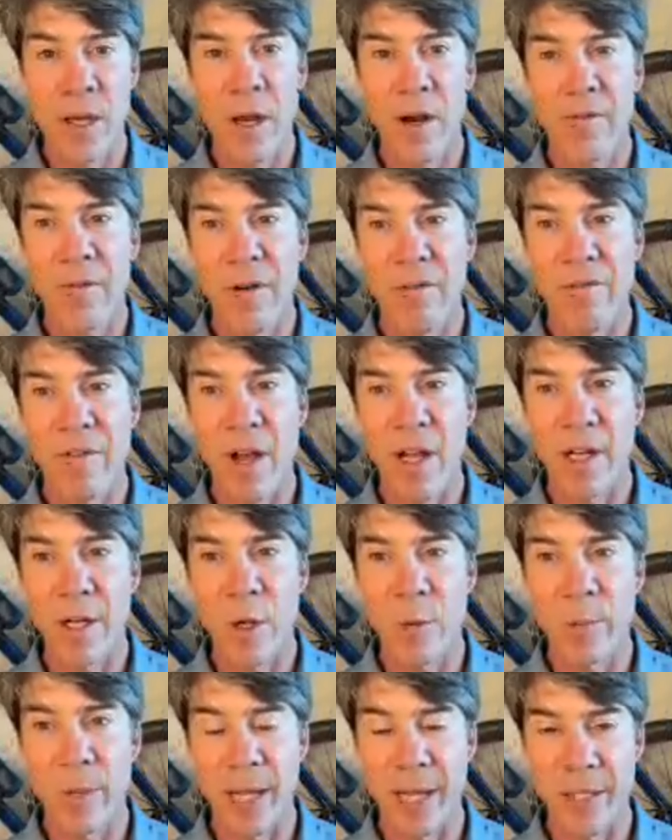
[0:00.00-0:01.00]
of our
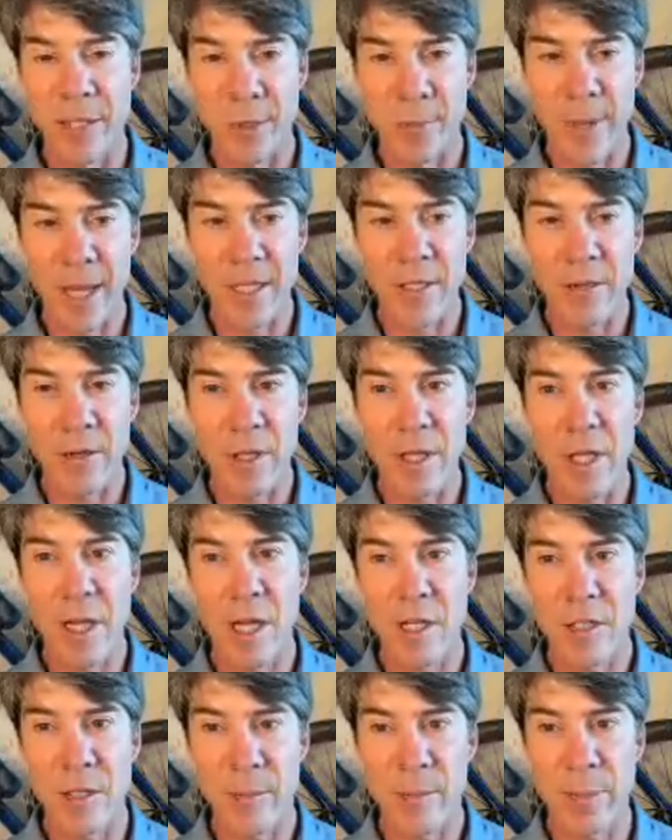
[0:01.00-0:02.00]
Fondo plan. So basically, the
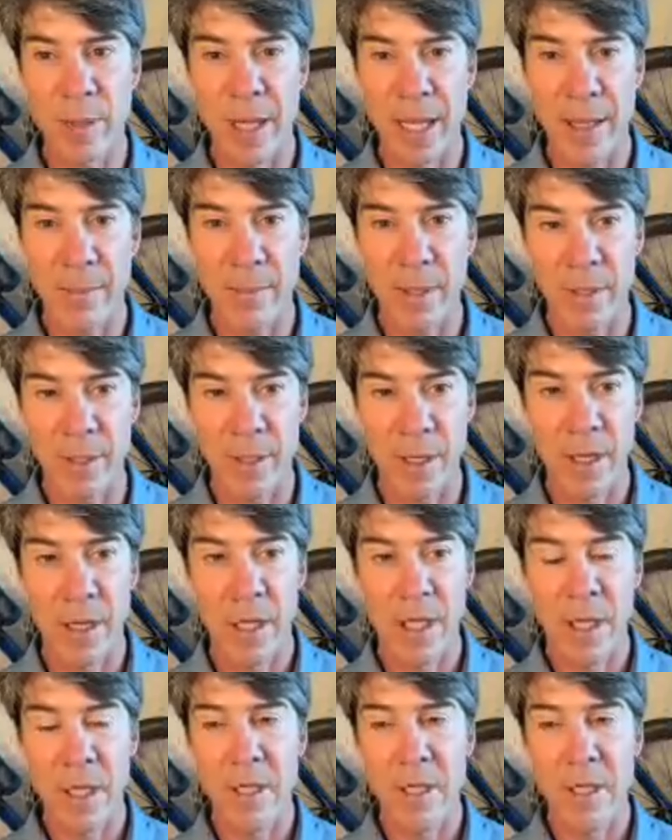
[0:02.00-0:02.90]
custom plan builder